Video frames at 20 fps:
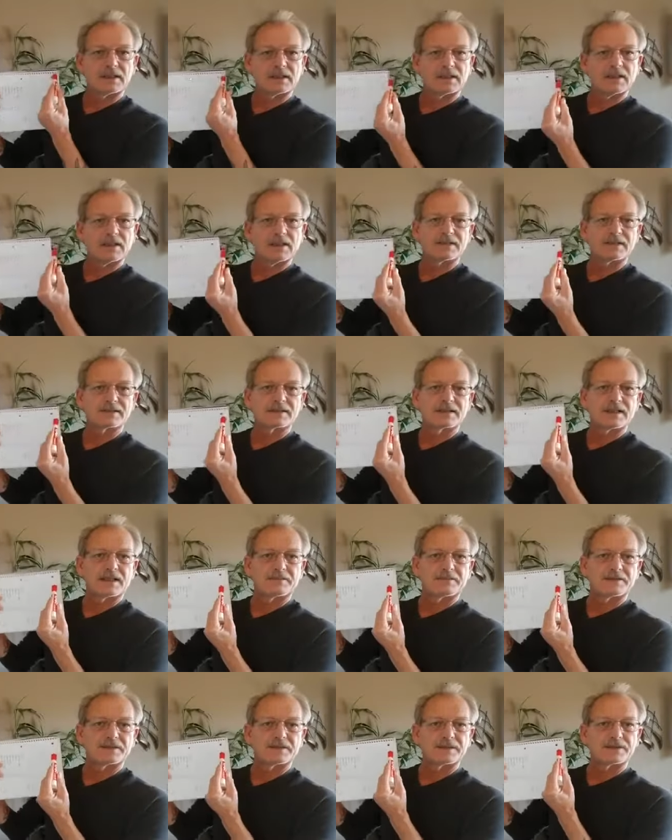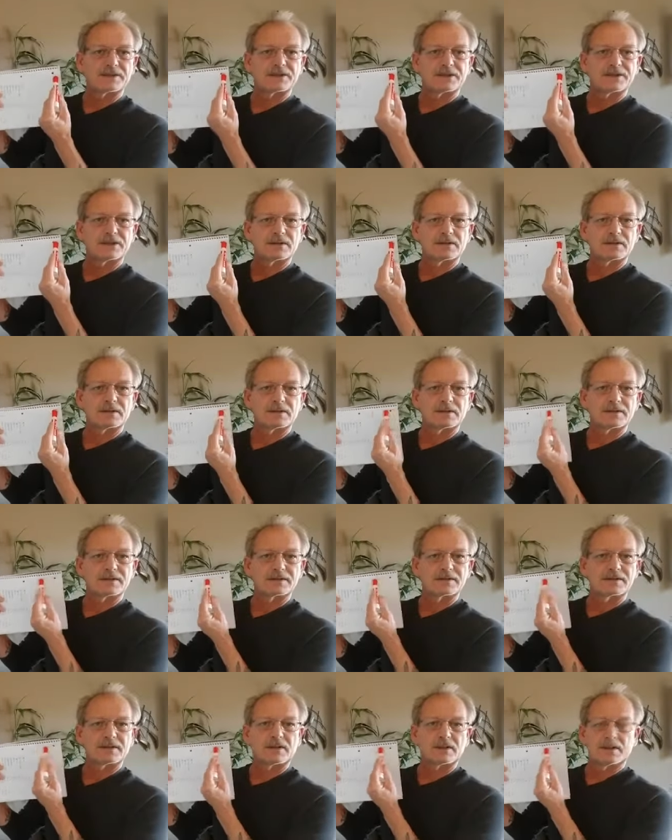a landscape position and
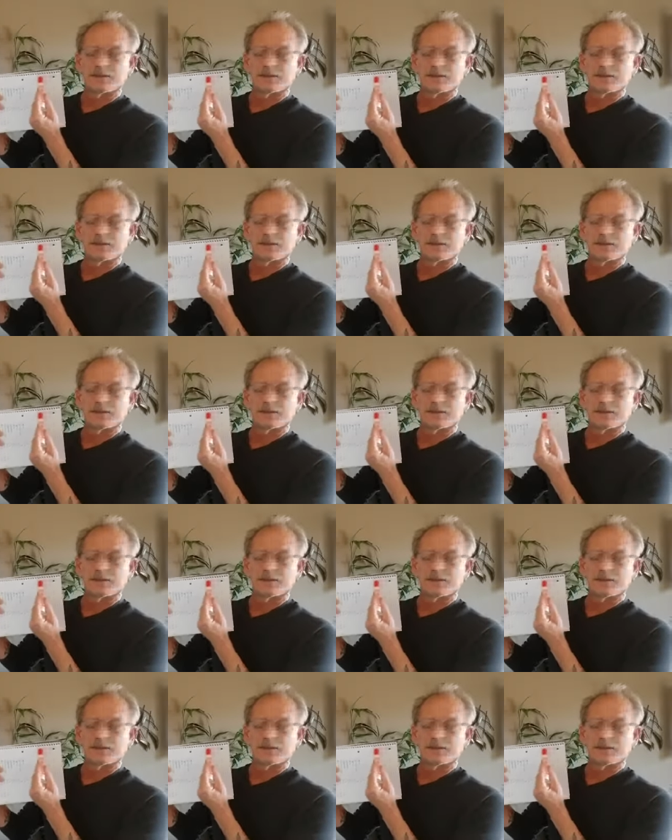start